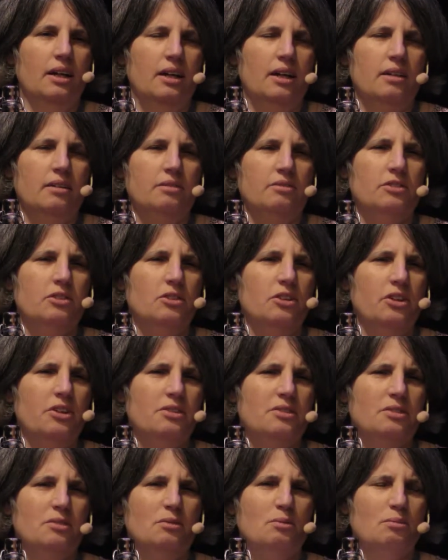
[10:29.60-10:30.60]
And of
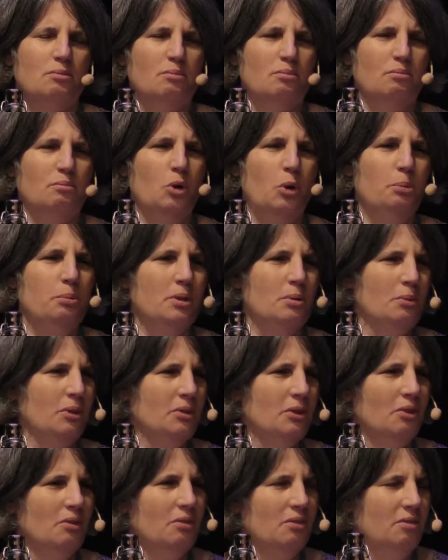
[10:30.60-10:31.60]
course, most
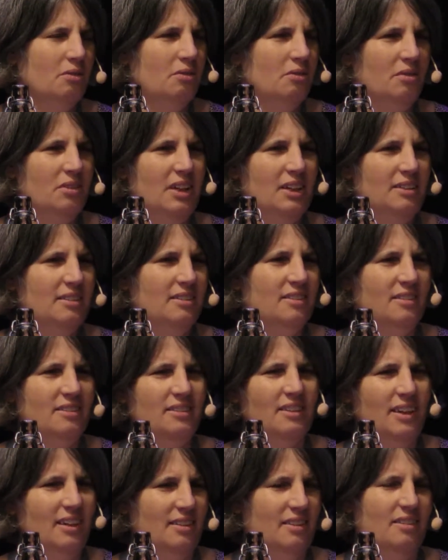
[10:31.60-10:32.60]
people don't,
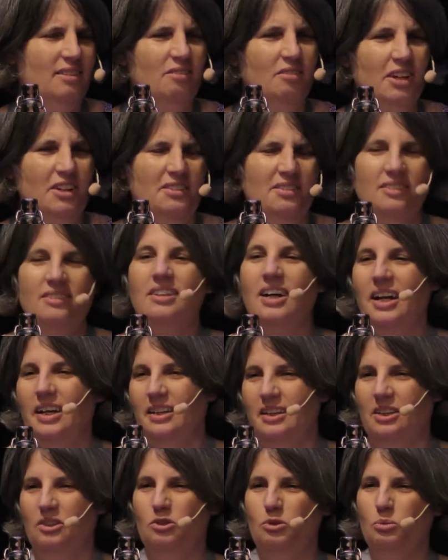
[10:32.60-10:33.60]
that's not the way
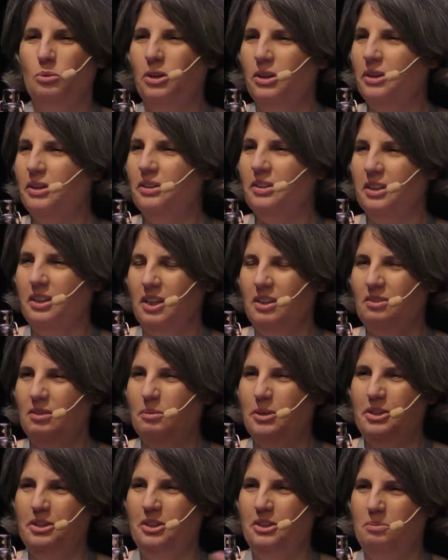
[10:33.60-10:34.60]
societies work, that
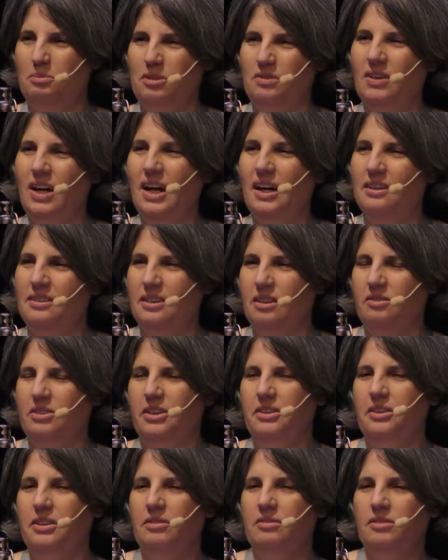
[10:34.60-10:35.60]
government just provides
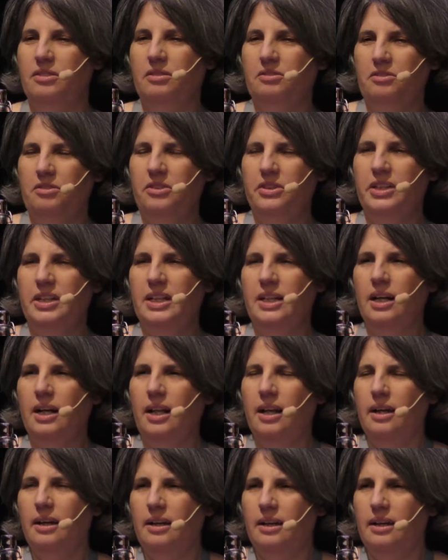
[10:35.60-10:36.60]
everything for free.
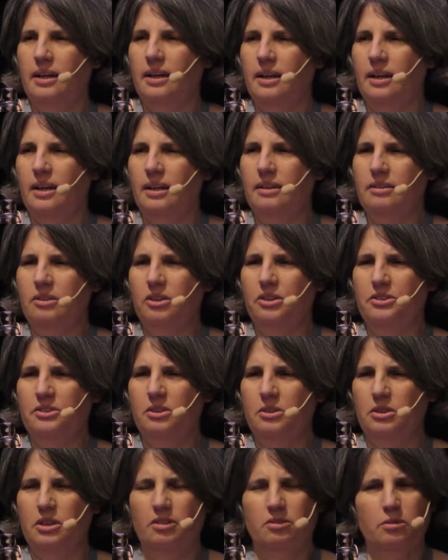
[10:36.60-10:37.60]
And
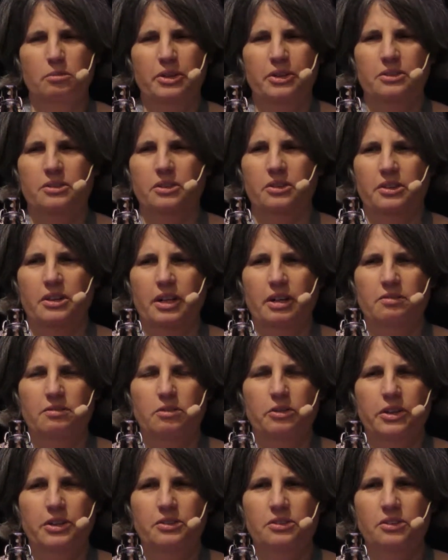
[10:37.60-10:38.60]
also governments don't
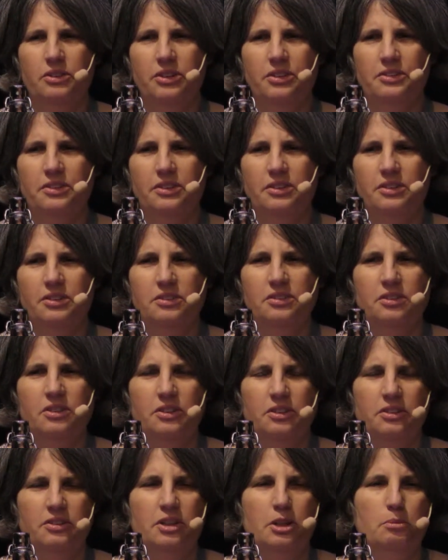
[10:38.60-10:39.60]
have resources,
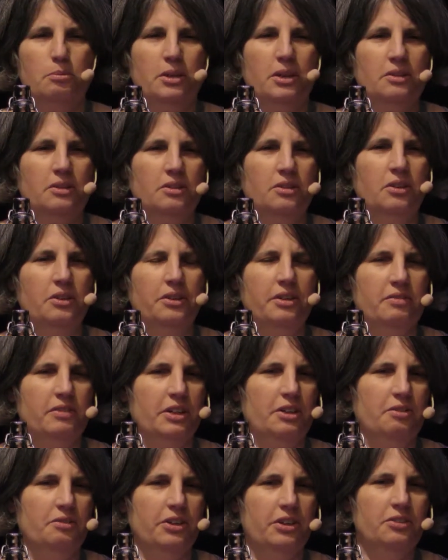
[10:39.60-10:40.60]
so does that mean you don't
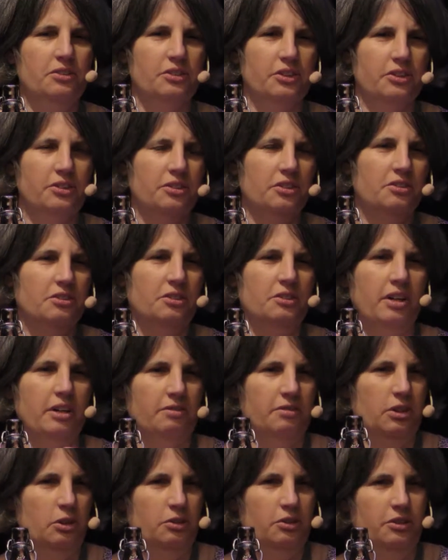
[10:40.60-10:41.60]
have any resources, you
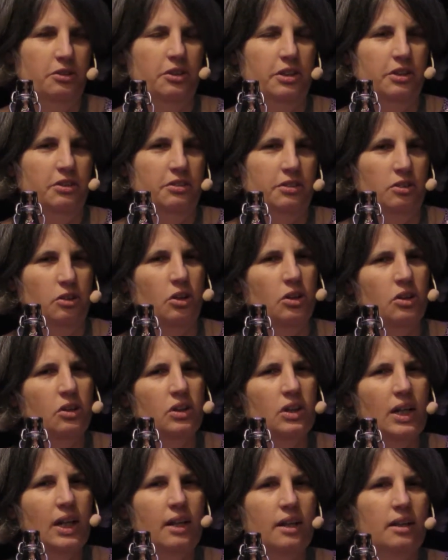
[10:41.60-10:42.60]
have no duties at
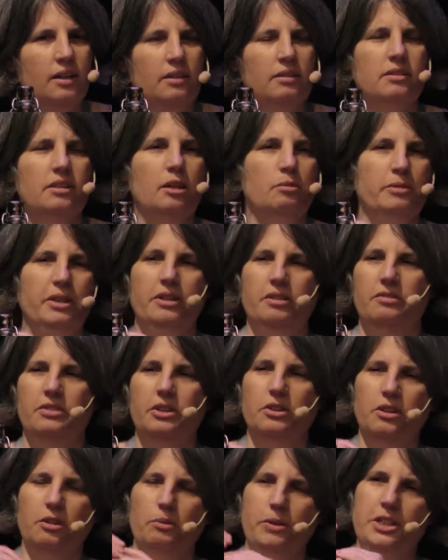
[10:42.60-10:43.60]
all? Does that mean
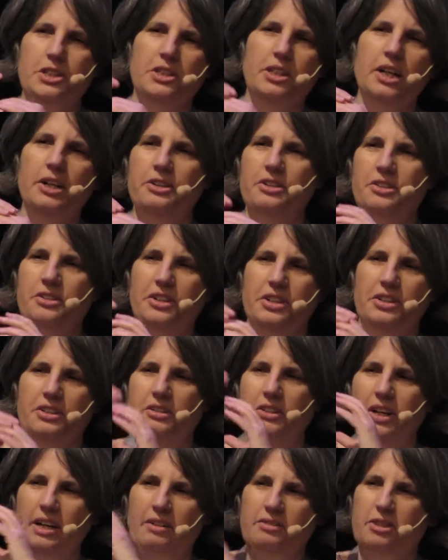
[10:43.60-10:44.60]
if you're a rich country,
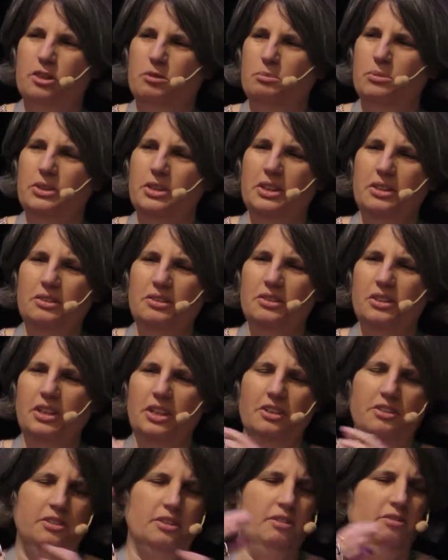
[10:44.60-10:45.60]
you have complete
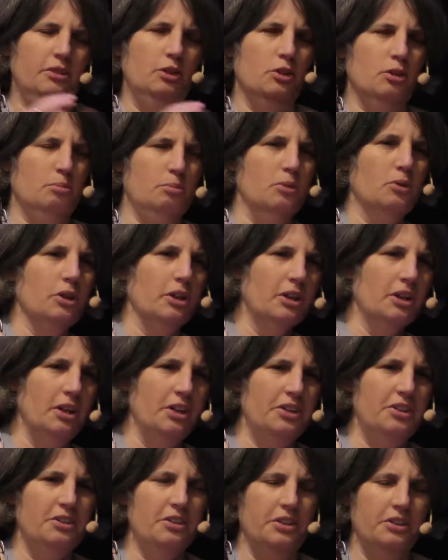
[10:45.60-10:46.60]
duties, and if you're a poor
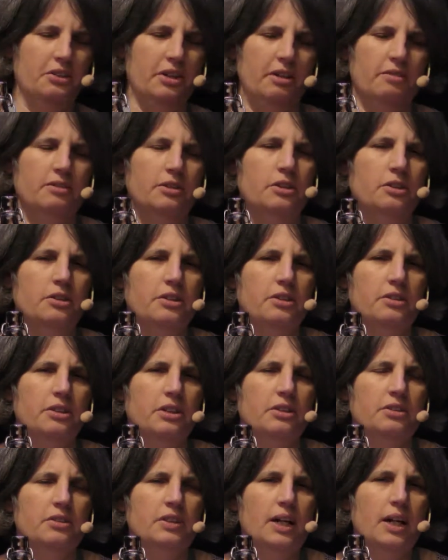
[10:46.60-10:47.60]
country, you have no
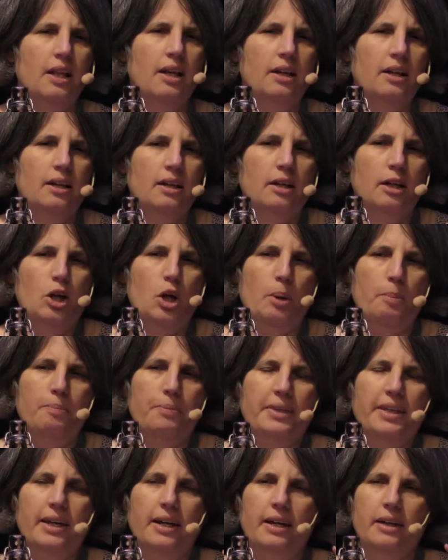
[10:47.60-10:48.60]
duties?
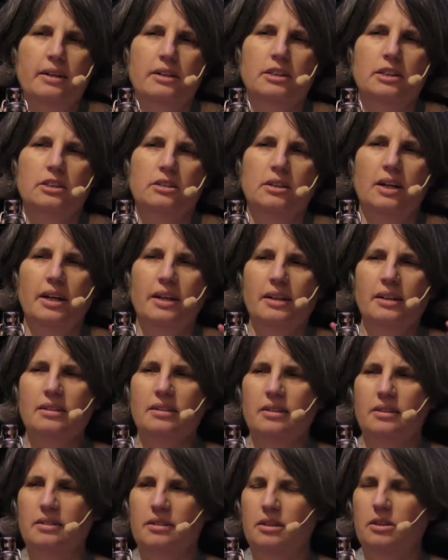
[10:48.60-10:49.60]
And in trying
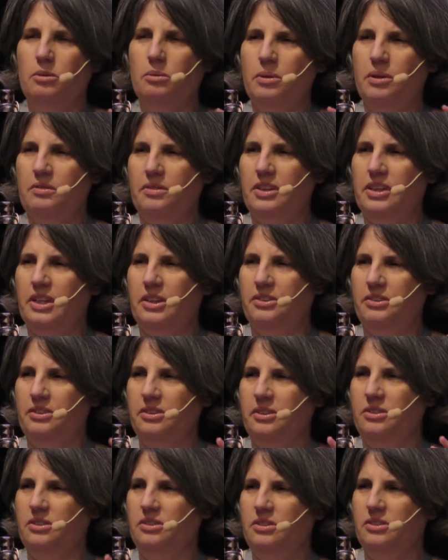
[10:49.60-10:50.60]
to deal with
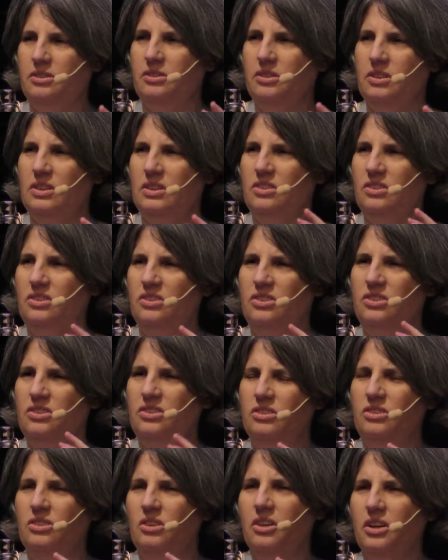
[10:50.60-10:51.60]
this
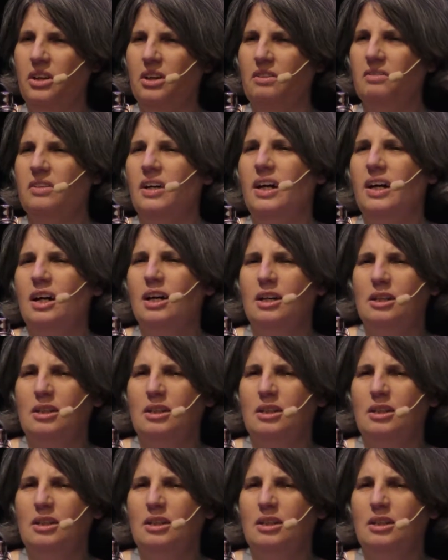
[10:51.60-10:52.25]
sort of